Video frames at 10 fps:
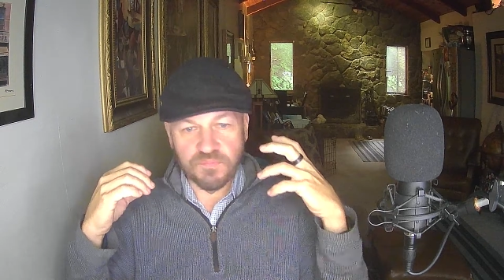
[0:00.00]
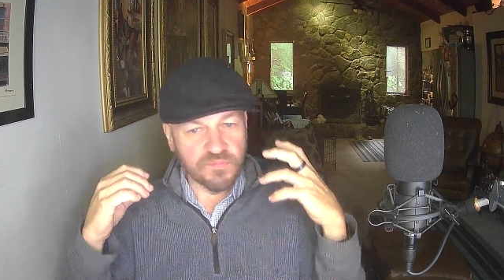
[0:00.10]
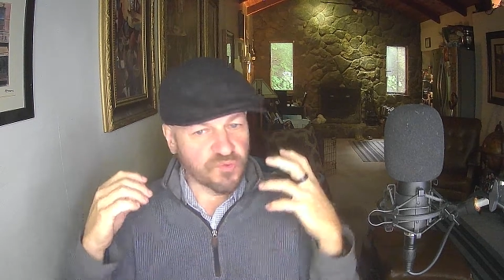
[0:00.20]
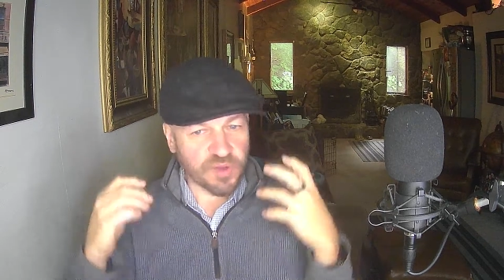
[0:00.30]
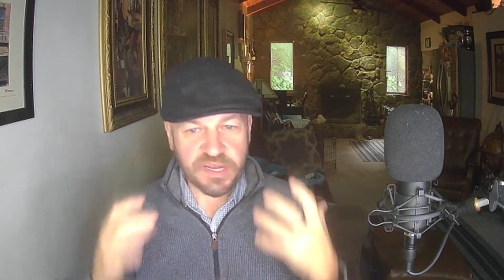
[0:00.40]

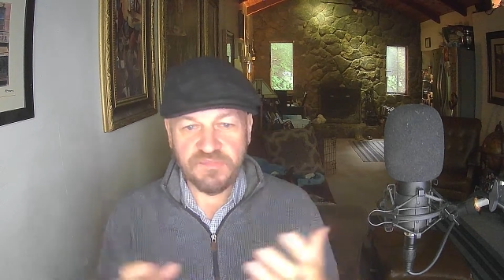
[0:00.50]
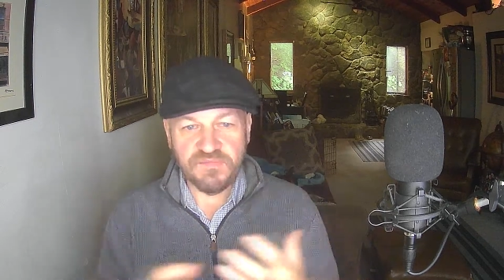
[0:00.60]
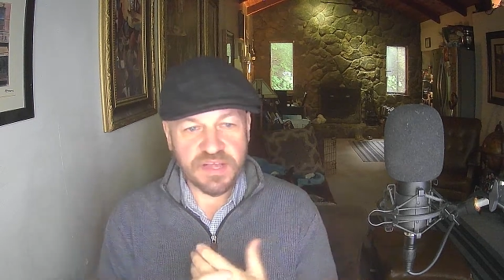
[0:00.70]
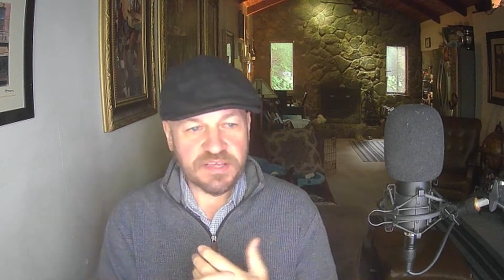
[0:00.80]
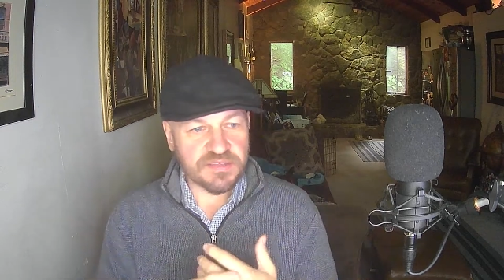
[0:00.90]
great
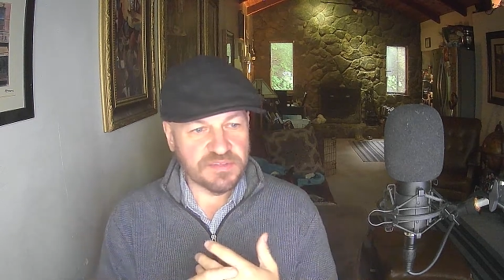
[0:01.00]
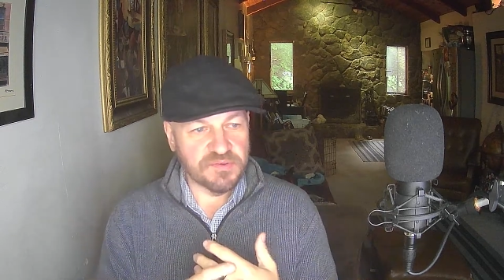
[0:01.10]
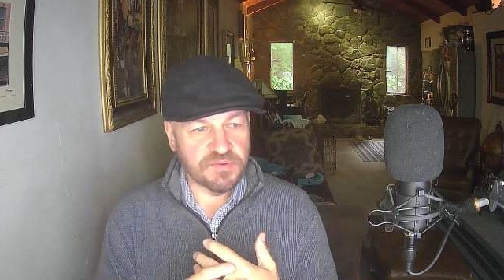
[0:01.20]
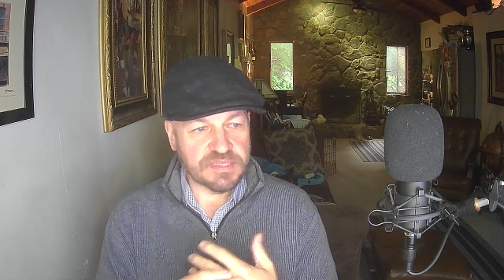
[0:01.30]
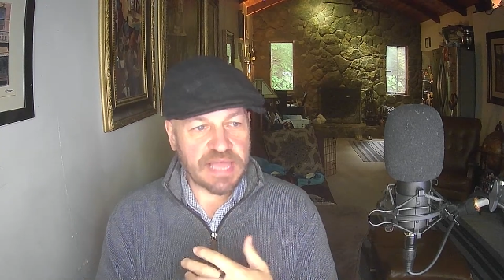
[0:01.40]
advice there
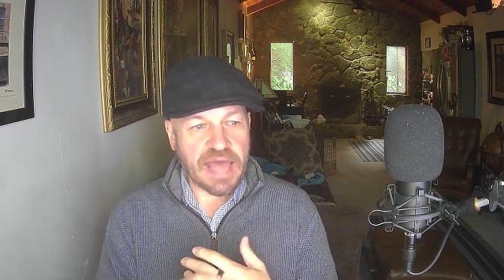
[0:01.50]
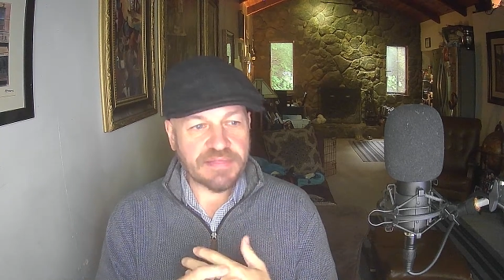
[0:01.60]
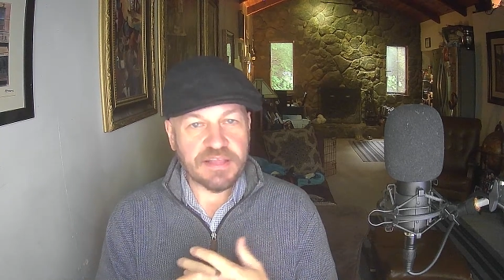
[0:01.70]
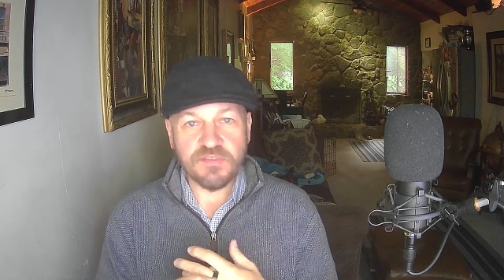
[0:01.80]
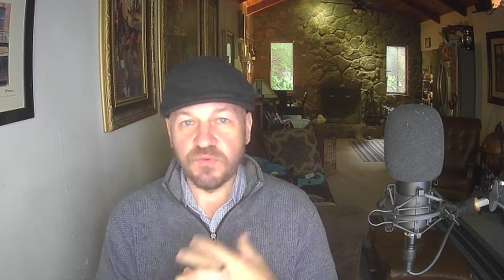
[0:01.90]
with that.
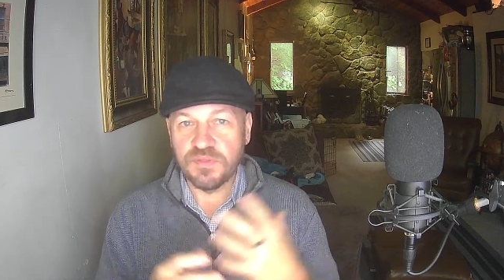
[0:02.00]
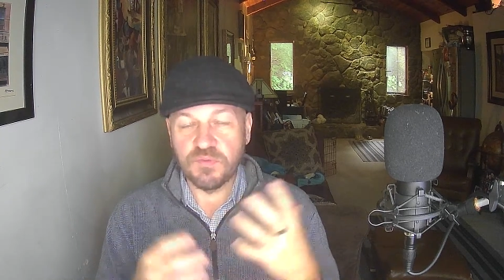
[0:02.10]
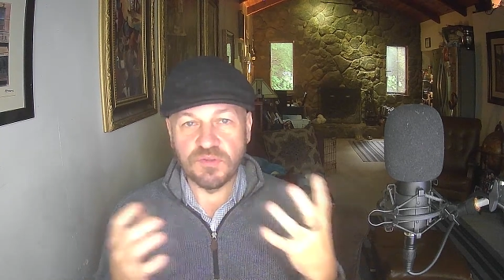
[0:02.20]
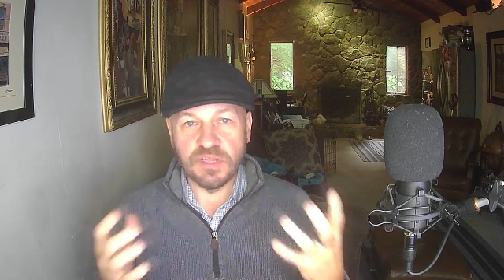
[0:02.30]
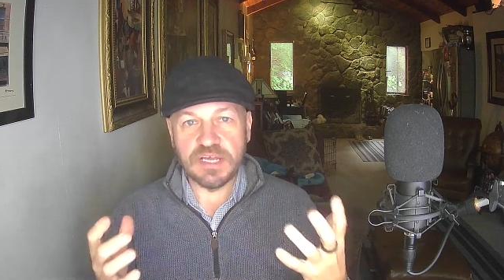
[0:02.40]
That's one that
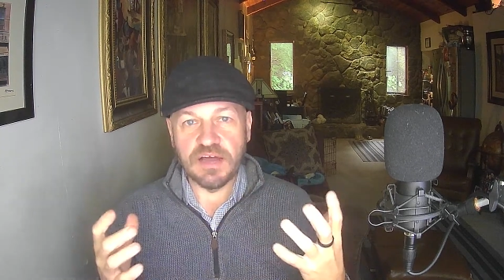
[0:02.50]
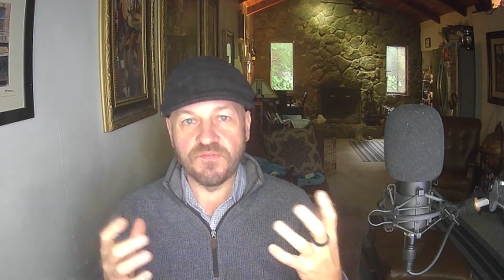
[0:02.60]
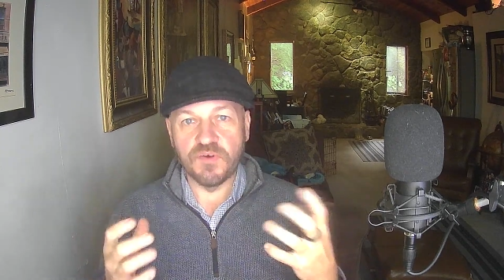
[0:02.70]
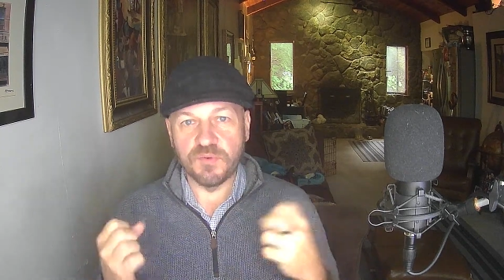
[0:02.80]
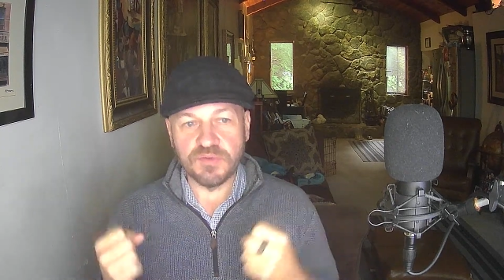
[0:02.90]
we'll look out
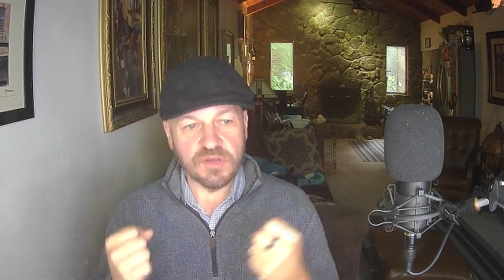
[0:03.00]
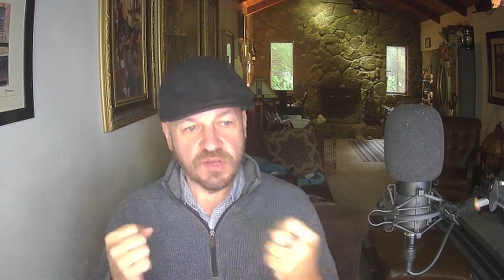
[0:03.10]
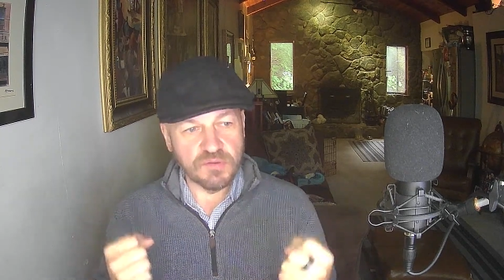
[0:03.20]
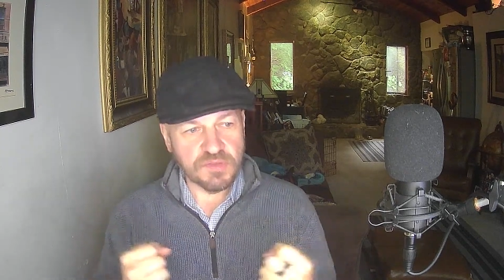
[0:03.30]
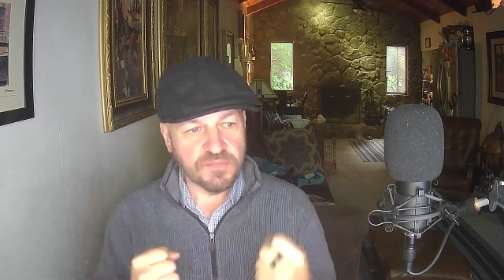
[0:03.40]
for with our
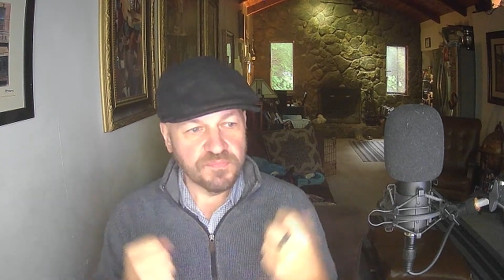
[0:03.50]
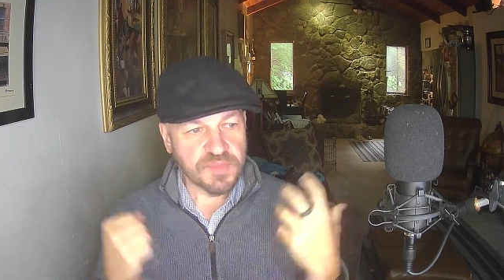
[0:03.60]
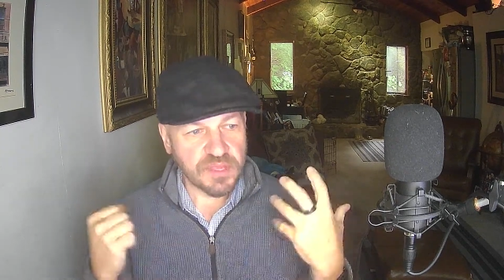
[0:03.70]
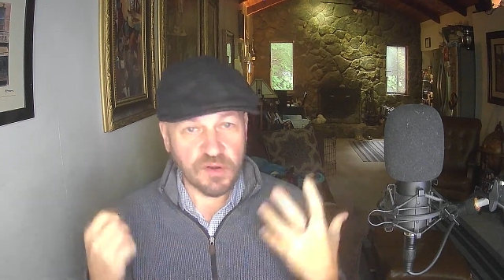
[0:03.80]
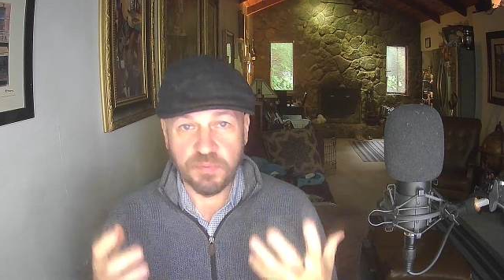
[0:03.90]
goats
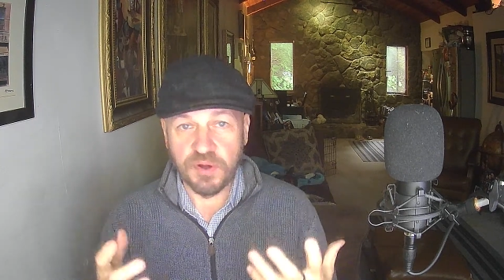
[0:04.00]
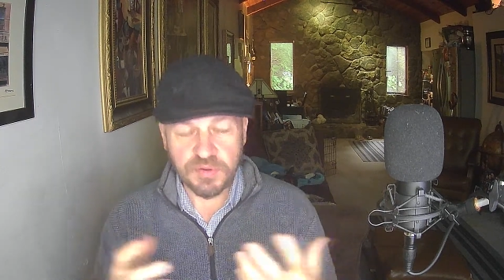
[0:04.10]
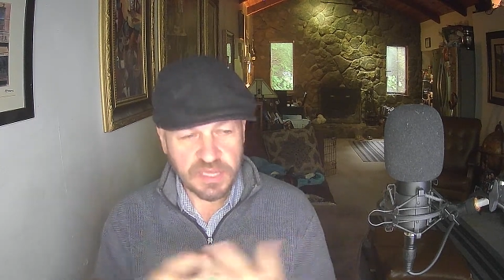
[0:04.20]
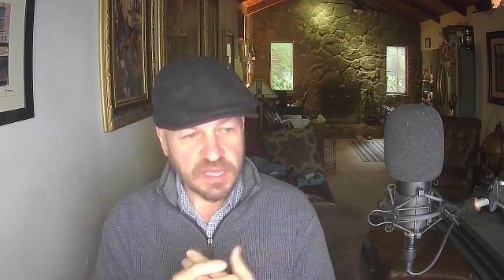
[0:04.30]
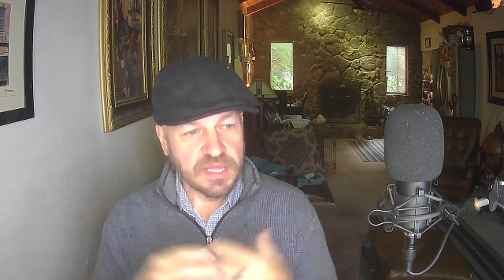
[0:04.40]
and our pony.